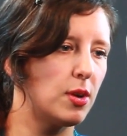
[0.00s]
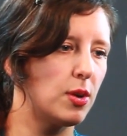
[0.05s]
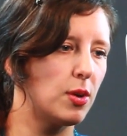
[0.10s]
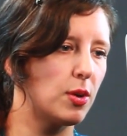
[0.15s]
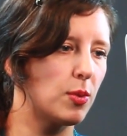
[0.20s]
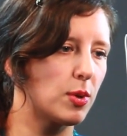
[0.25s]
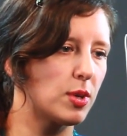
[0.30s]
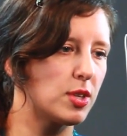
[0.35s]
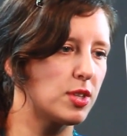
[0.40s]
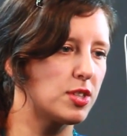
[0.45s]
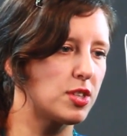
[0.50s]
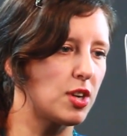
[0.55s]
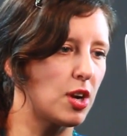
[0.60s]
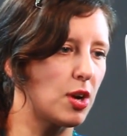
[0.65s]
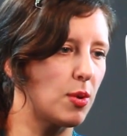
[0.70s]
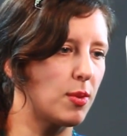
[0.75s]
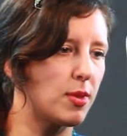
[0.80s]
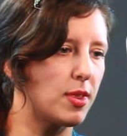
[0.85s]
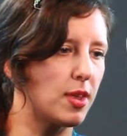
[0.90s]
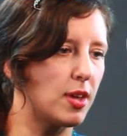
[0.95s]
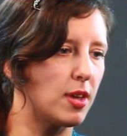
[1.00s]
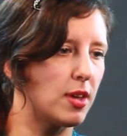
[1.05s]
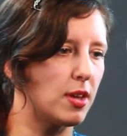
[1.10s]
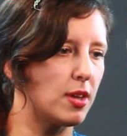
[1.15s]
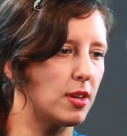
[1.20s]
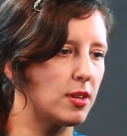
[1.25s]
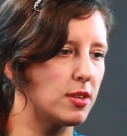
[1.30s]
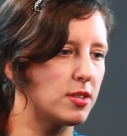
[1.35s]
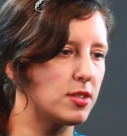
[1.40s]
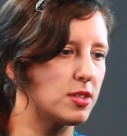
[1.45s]
we're going to start with a
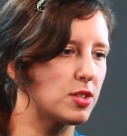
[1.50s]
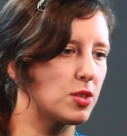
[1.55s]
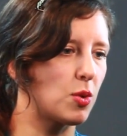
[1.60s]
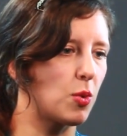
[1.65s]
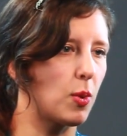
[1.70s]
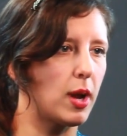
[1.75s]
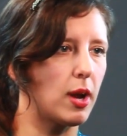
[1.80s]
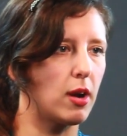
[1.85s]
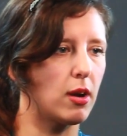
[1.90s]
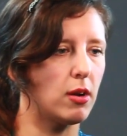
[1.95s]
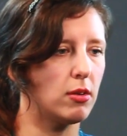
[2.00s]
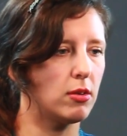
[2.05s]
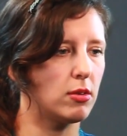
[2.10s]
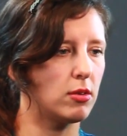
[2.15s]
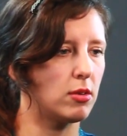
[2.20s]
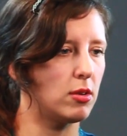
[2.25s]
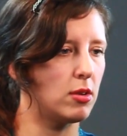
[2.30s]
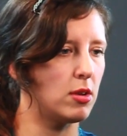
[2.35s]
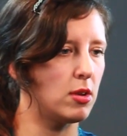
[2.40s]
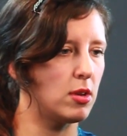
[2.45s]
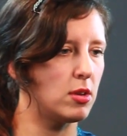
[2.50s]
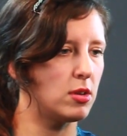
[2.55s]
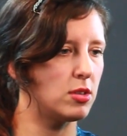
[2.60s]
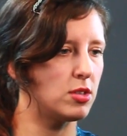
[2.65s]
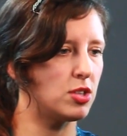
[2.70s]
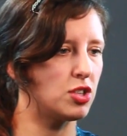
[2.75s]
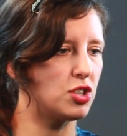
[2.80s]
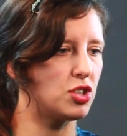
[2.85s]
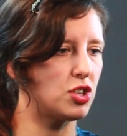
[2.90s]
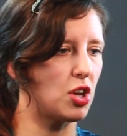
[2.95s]
square
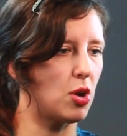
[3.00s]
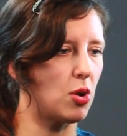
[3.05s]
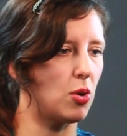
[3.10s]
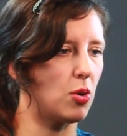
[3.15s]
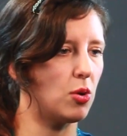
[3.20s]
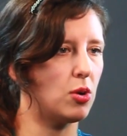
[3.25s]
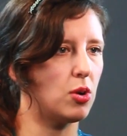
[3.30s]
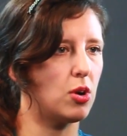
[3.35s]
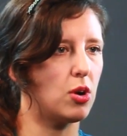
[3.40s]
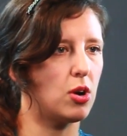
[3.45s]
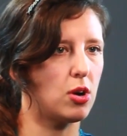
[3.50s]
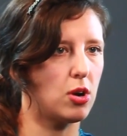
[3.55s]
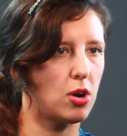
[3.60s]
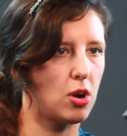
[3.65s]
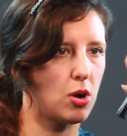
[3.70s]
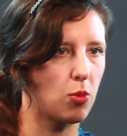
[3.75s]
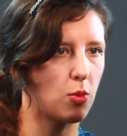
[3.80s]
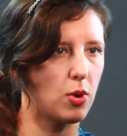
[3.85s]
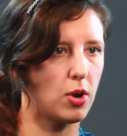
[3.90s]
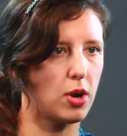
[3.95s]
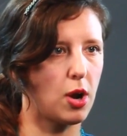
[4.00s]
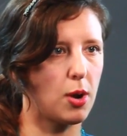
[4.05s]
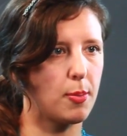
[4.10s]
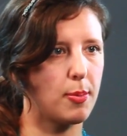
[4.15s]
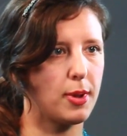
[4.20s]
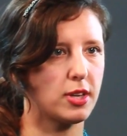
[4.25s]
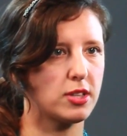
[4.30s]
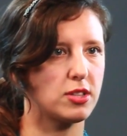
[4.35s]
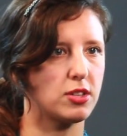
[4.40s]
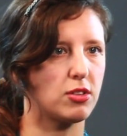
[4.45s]
to show what our
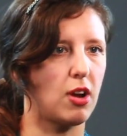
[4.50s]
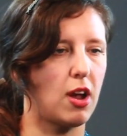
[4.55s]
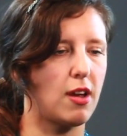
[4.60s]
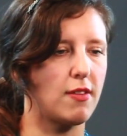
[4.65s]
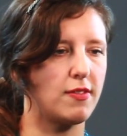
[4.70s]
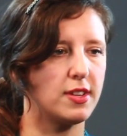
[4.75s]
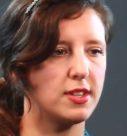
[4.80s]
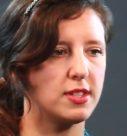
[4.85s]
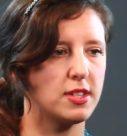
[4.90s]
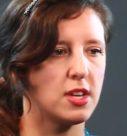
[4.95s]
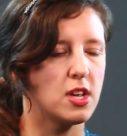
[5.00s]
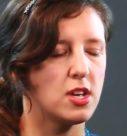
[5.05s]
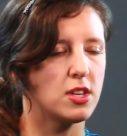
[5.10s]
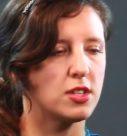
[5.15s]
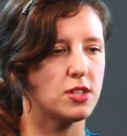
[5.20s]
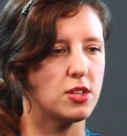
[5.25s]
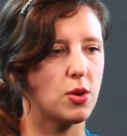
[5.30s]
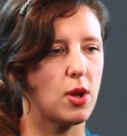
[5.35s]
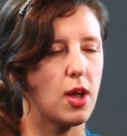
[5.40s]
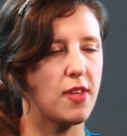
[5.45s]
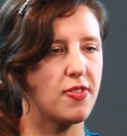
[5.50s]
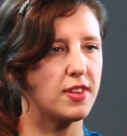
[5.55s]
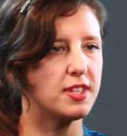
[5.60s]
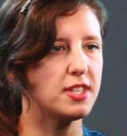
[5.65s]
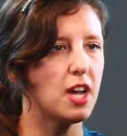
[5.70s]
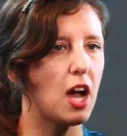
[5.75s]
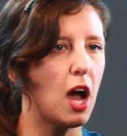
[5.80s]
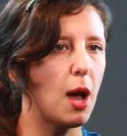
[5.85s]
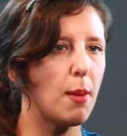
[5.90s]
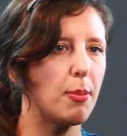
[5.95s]
pictograph is. So at the
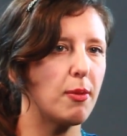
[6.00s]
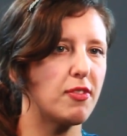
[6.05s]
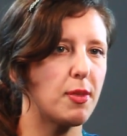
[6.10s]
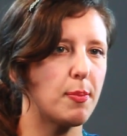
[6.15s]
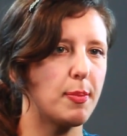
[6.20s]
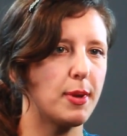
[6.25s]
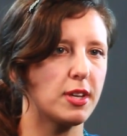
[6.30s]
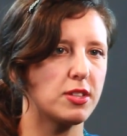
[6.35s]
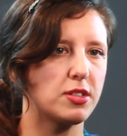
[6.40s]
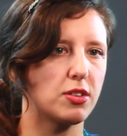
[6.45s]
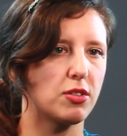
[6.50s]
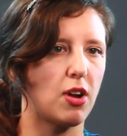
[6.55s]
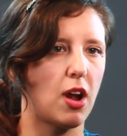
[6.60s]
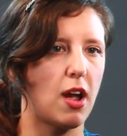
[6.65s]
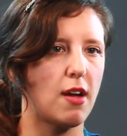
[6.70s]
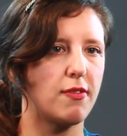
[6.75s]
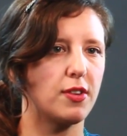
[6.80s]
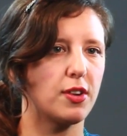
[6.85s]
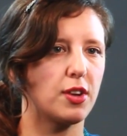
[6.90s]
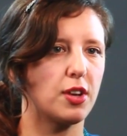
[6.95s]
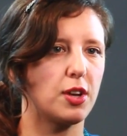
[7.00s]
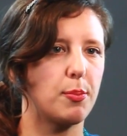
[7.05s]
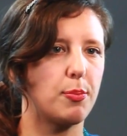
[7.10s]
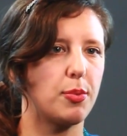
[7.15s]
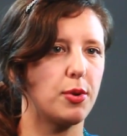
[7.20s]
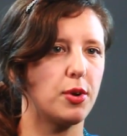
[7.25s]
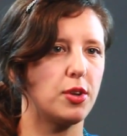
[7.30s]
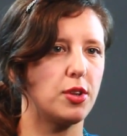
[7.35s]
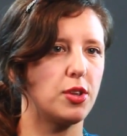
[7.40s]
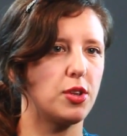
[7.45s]
top of the pictograph you're going to
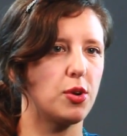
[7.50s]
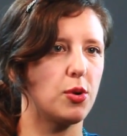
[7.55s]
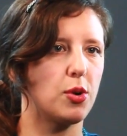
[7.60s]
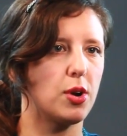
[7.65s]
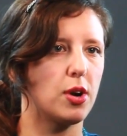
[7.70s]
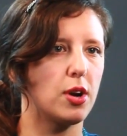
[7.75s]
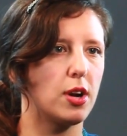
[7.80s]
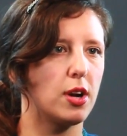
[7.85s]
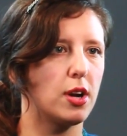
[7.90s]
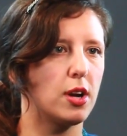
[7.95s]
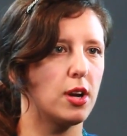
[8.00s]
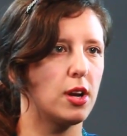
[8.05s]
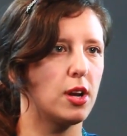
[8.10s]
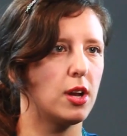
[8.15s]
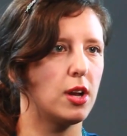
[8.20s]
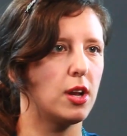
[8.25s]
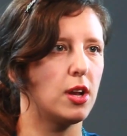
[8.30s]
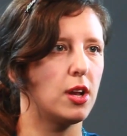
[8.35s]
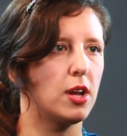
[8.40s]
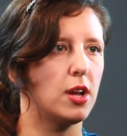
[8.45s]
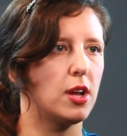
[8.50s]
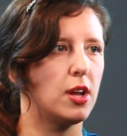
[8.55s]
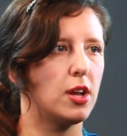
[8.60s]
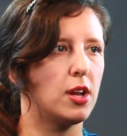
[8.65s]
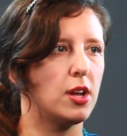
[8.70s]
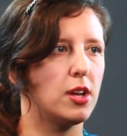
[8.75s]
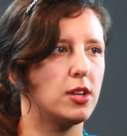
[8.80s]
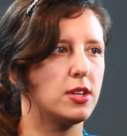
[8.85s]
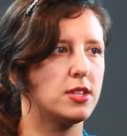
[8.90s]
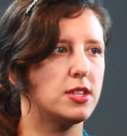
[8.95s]
put your
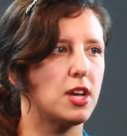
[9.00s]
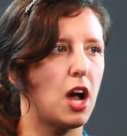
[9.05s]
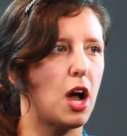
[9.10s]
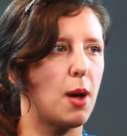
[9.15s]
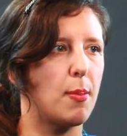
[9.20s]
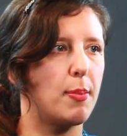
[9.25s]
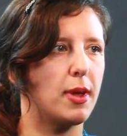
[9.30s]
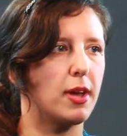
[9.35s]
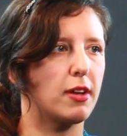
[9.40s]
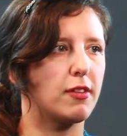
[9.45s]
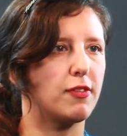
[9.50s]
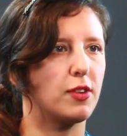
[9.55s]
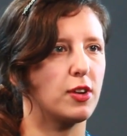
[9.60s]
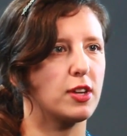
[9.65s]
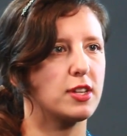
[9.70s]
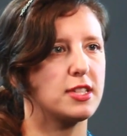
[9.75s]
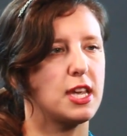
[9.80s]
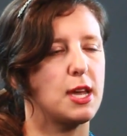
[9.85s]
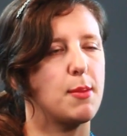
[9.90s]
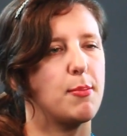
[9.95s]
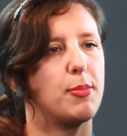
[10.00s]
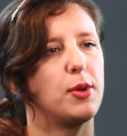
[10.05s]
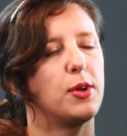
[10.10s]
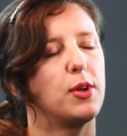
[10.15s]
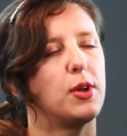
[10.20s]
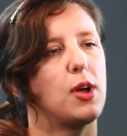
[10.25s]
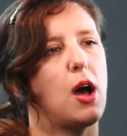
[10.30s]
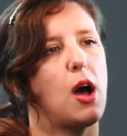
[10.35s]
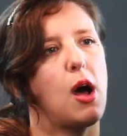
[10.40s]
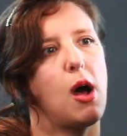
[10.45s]
topic. For
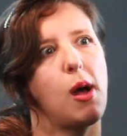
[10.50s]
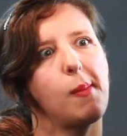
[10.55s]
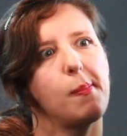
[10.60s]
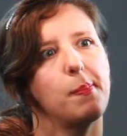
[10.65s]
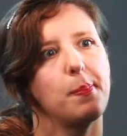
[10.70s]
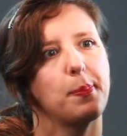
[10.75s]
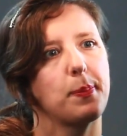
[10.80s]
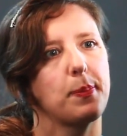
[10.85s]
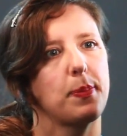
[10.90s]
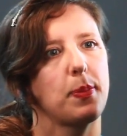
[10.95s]
example, um,